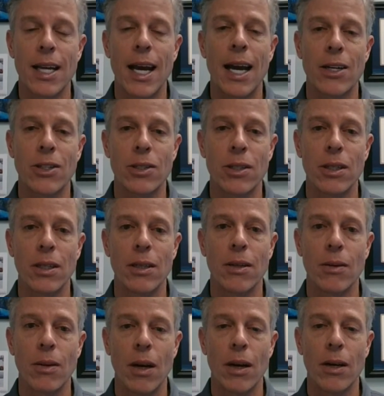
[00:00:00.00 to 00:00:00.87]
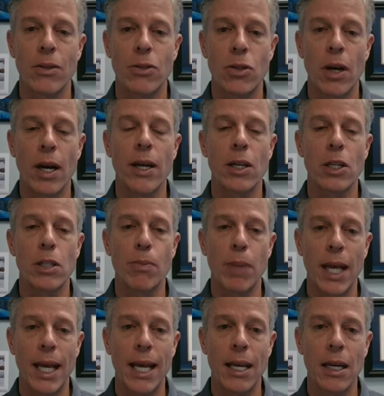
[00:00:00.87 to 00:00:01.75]
to actually uh, try and
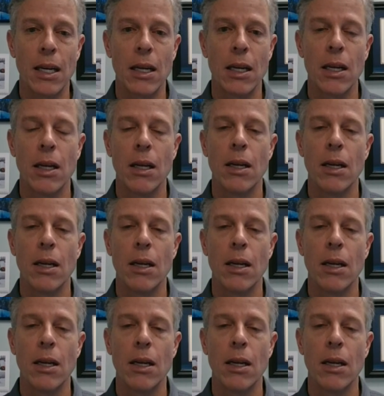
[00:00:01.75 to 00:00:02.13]
explain.